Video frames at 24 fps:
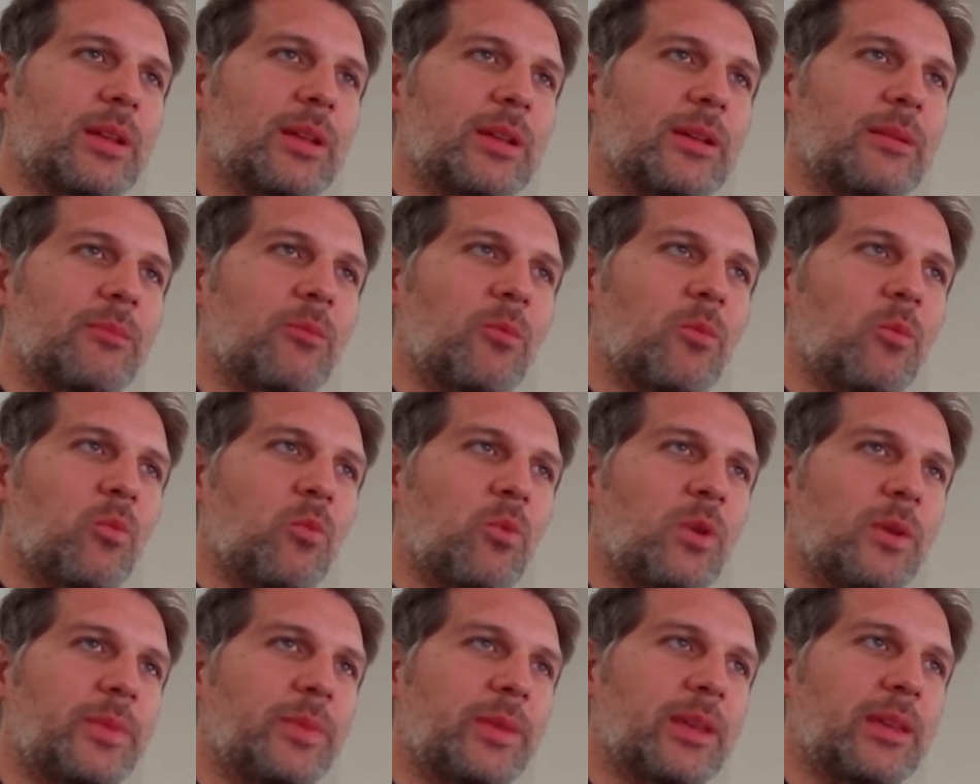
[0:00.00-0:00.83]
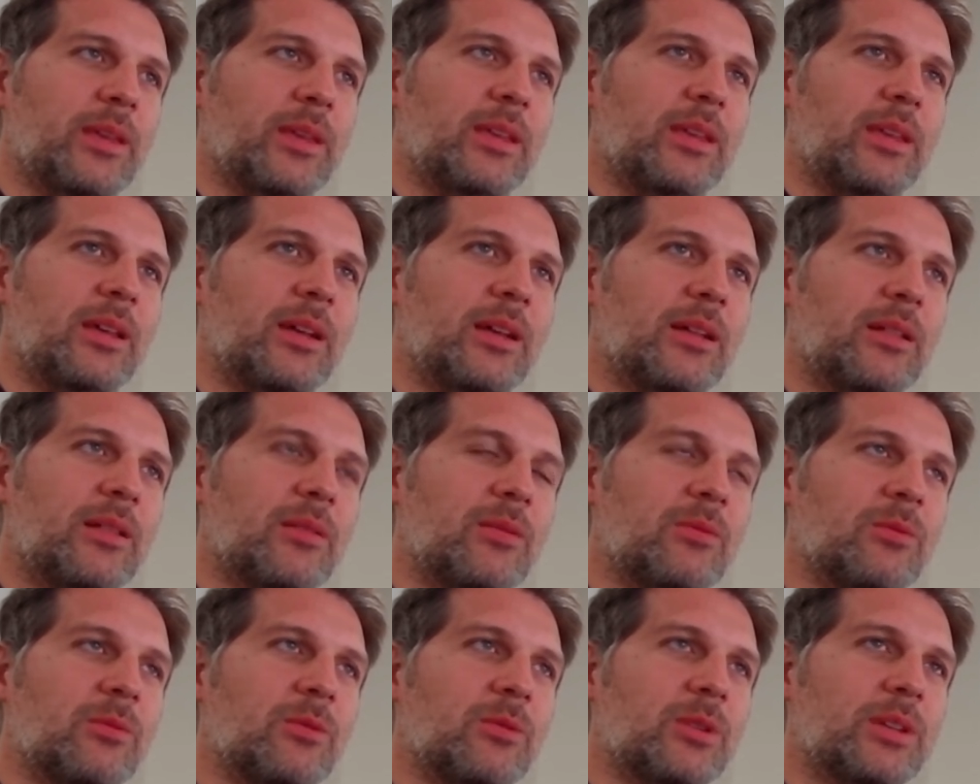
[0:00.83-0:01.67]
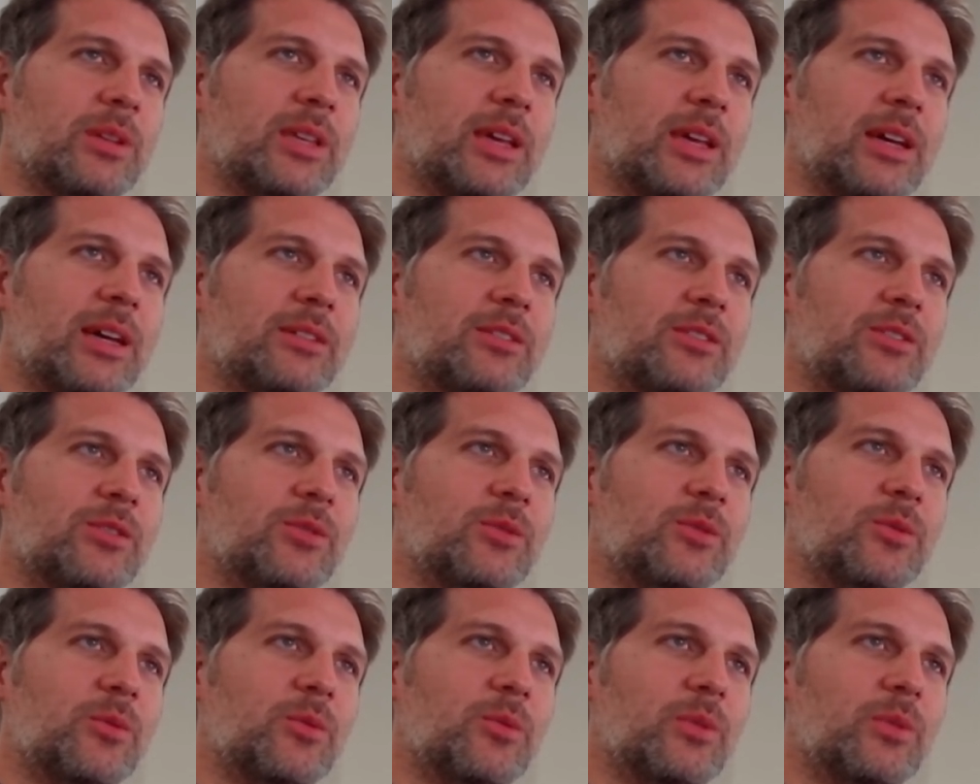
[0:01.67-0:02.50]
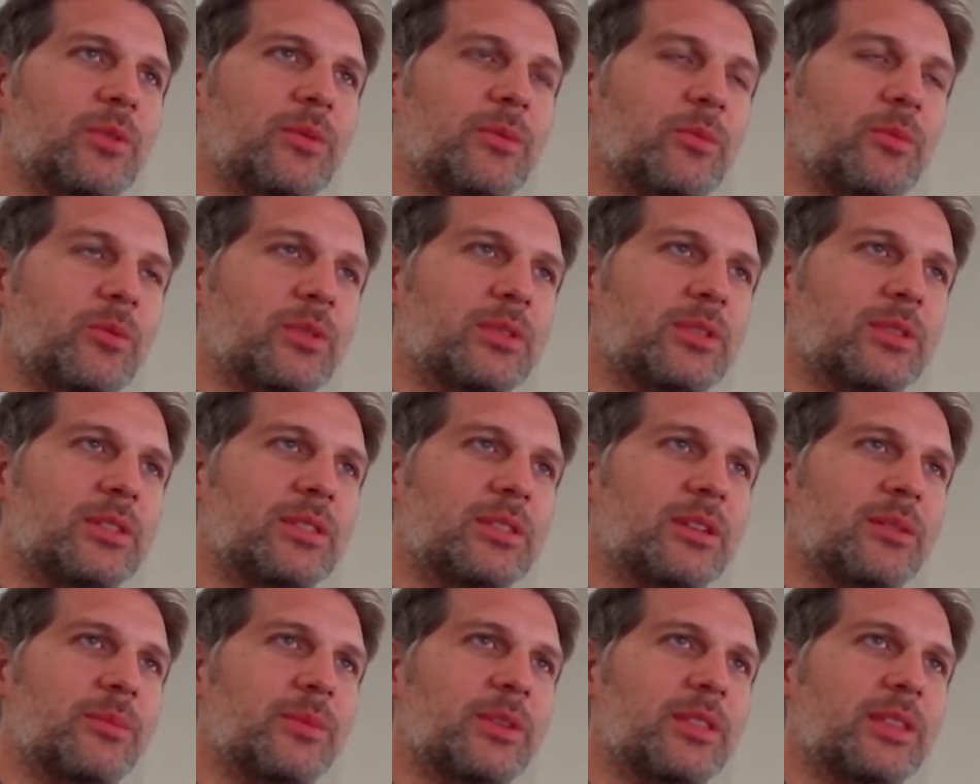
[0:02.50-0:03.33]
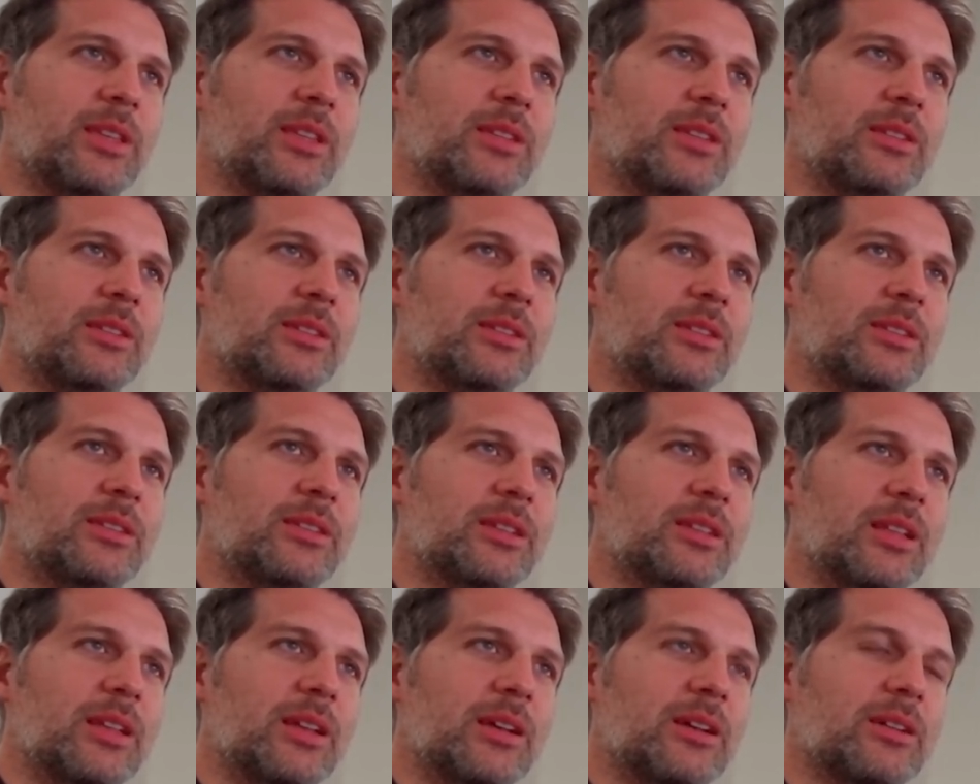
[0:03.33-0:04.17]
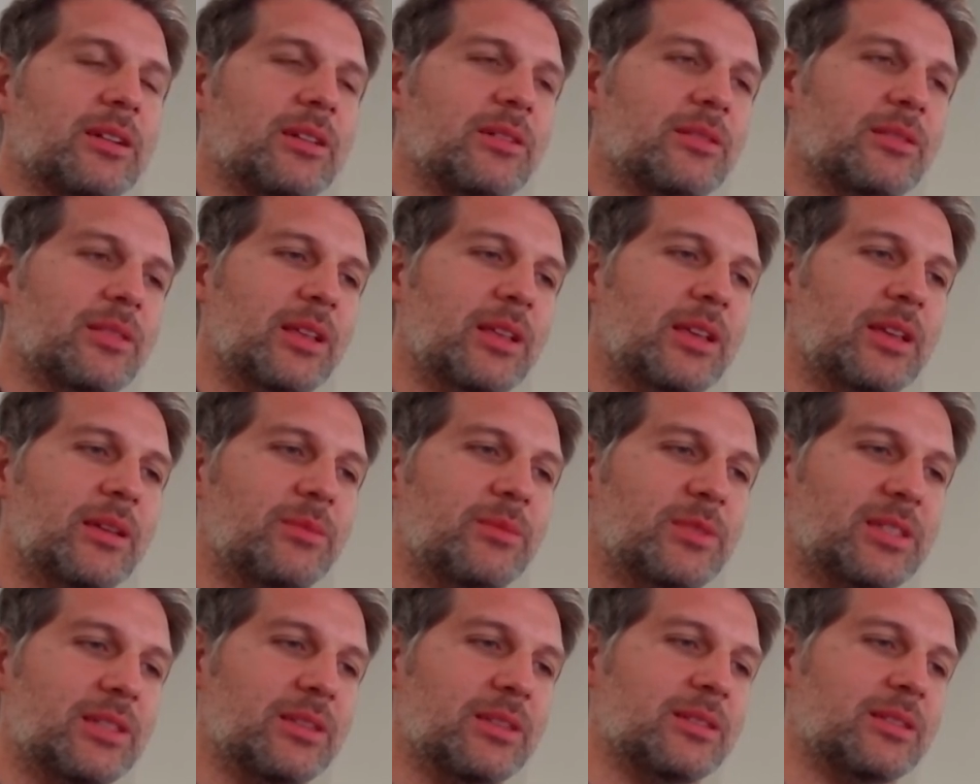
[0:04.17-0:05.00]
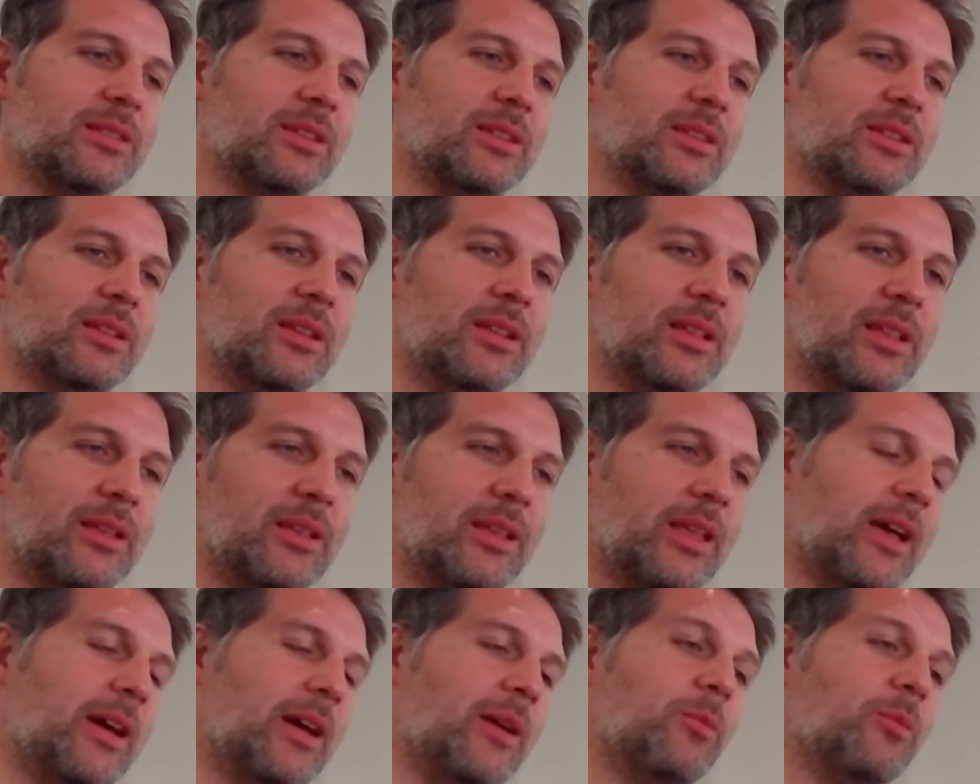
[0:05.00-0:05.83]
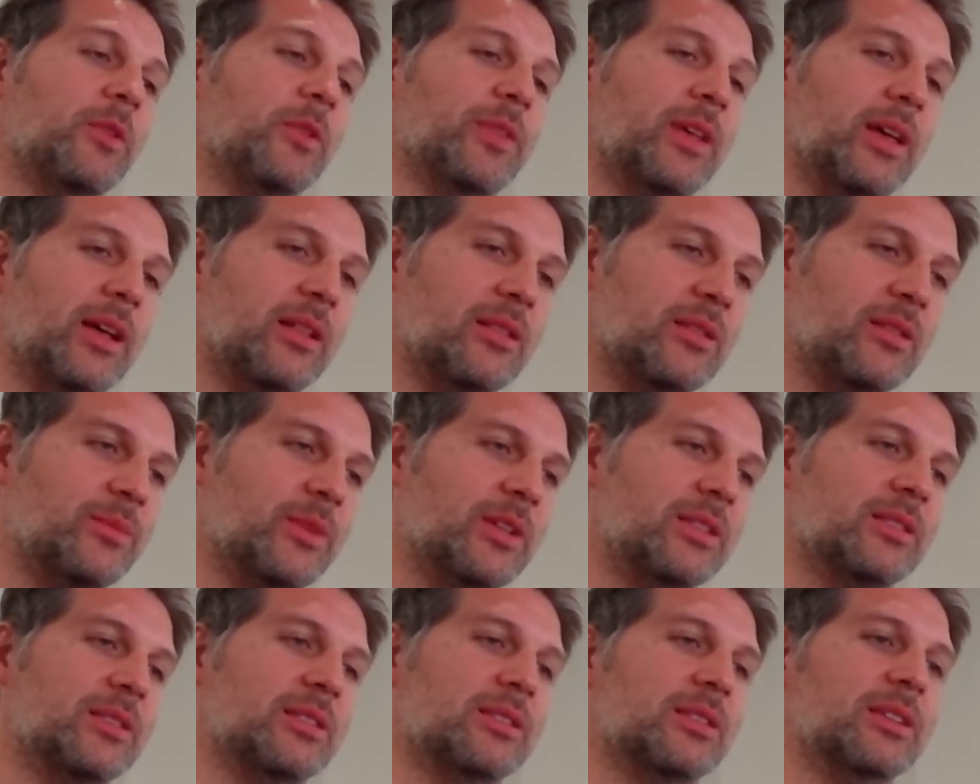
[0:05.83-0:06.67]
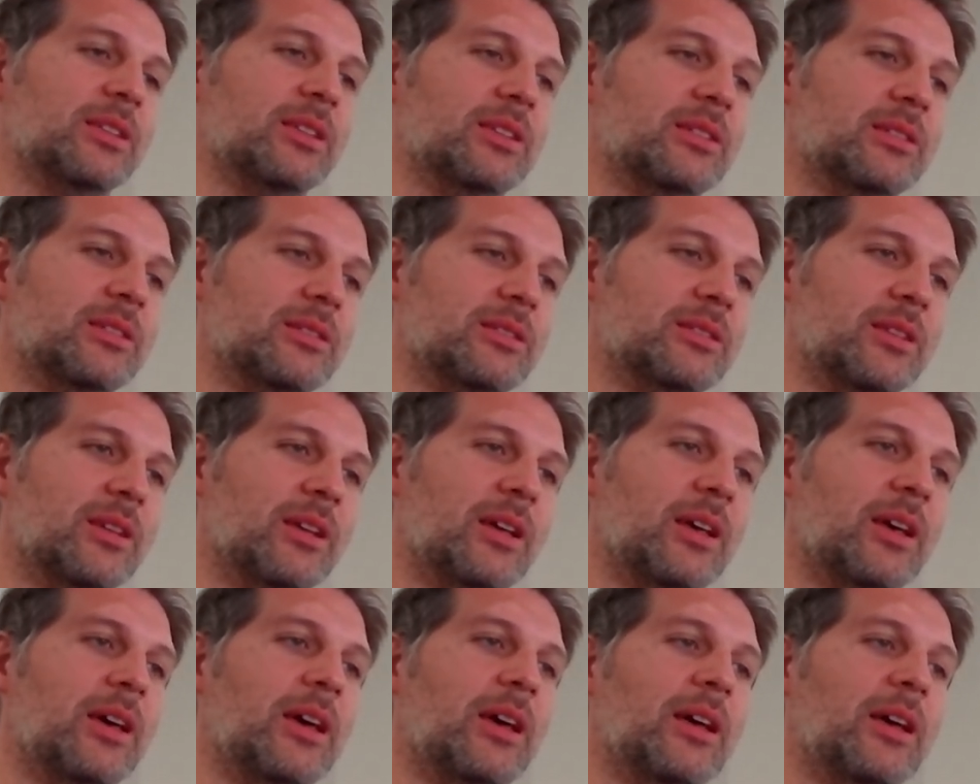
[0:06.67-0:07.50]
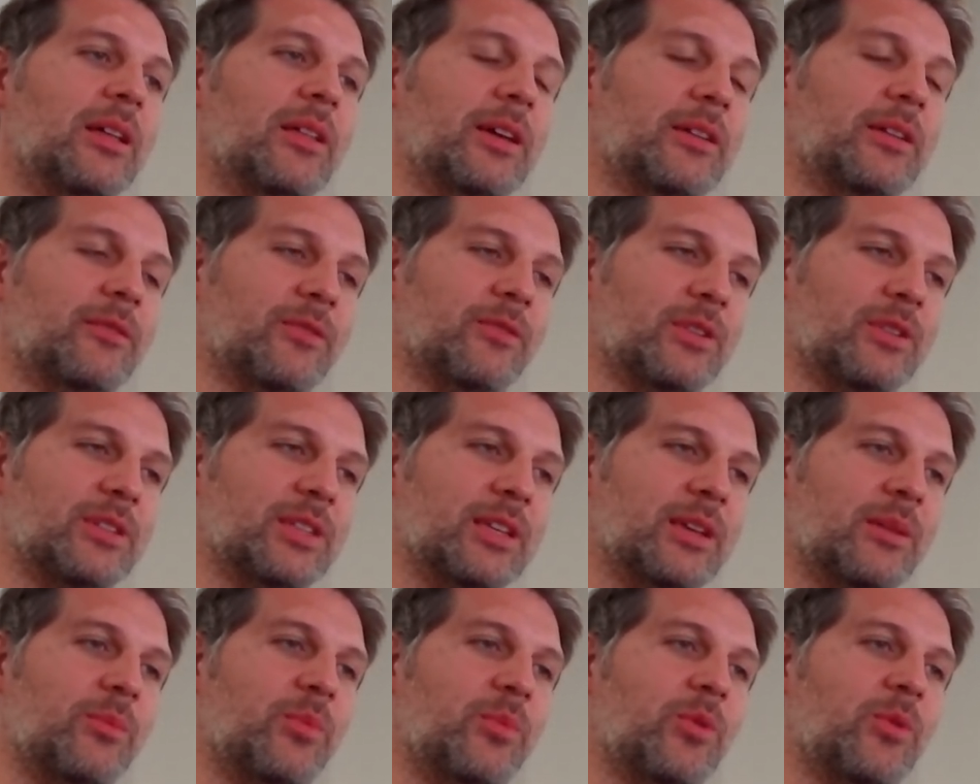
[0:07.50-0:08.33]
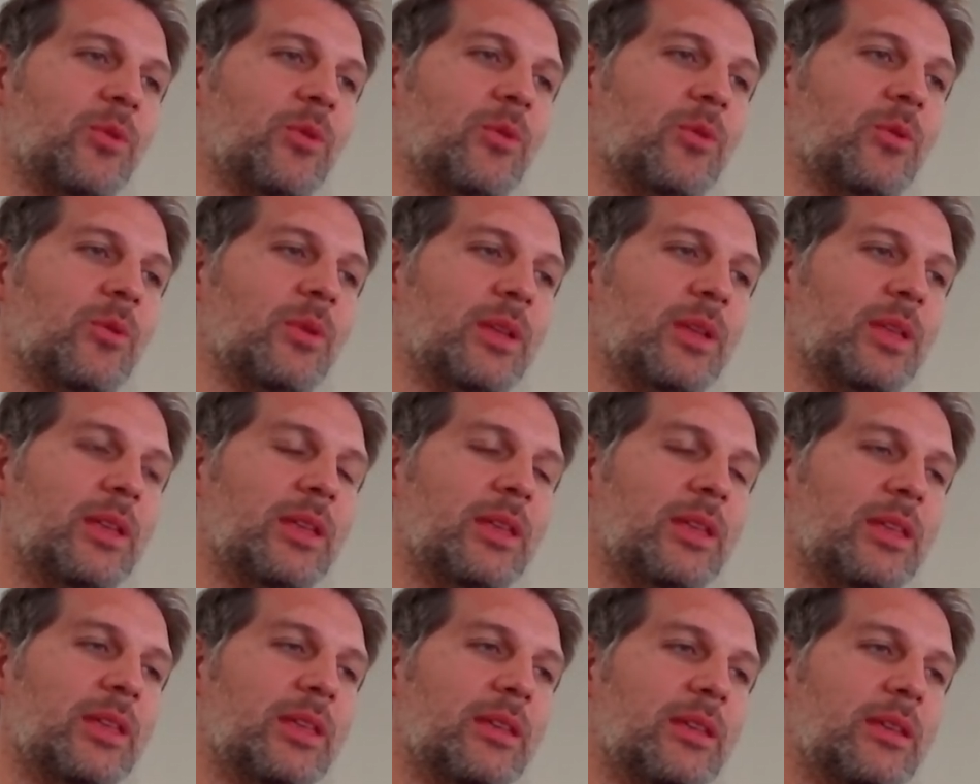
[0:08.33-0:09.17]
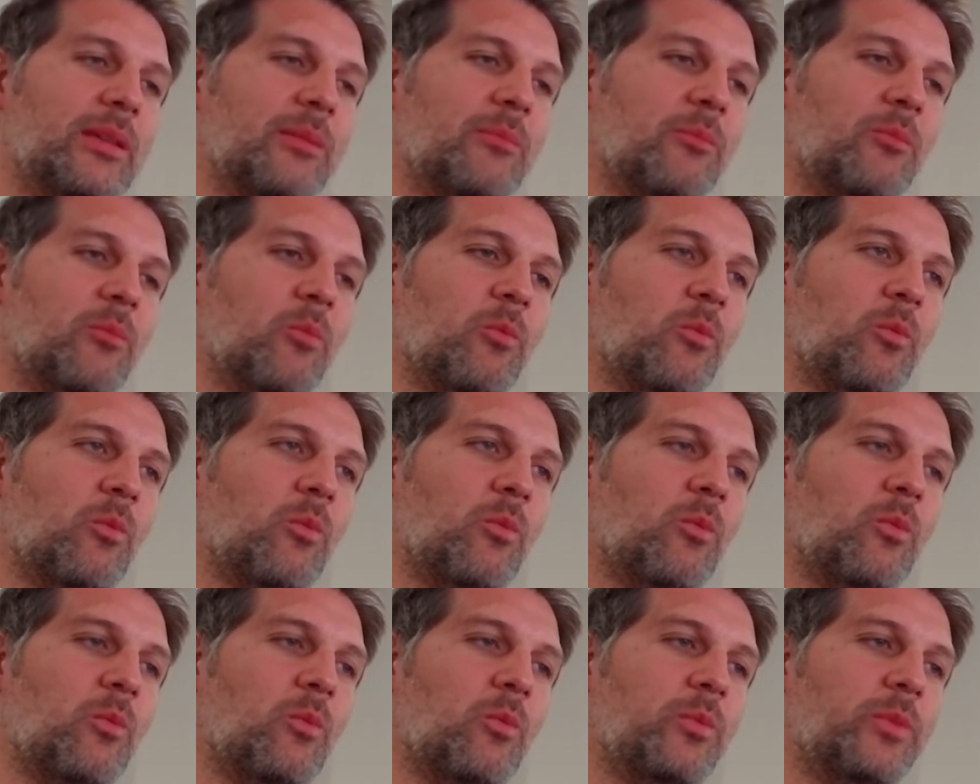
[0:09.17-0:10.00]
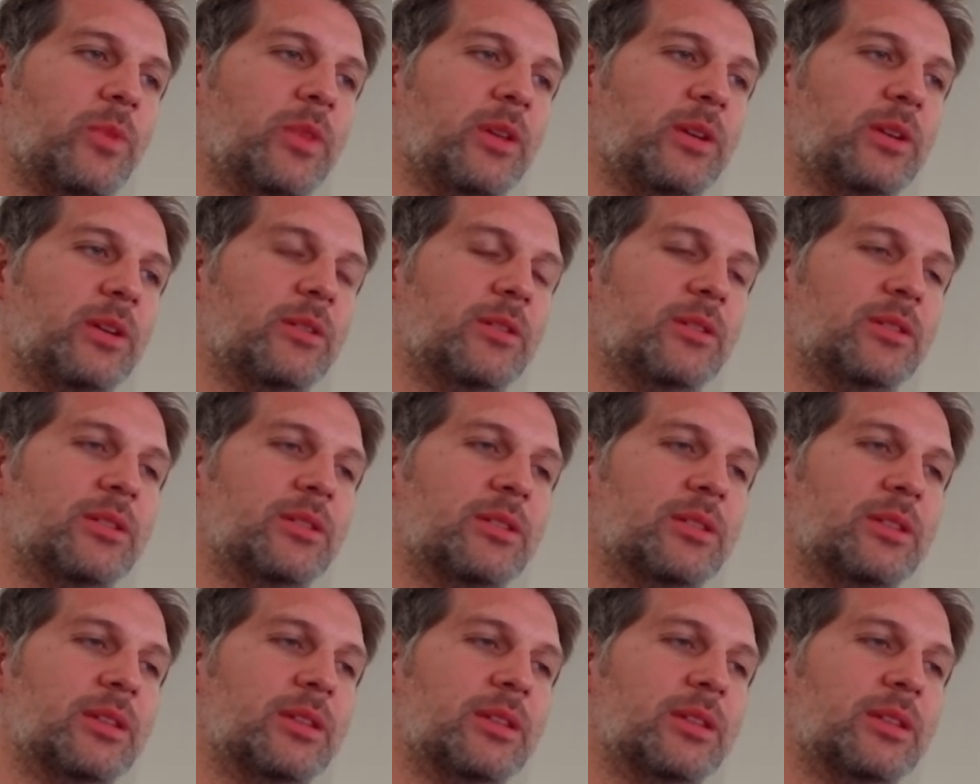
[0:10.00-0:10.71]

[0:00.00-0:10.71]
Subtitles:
what they look at too with some of these claims is, with elements, is like, for example, there's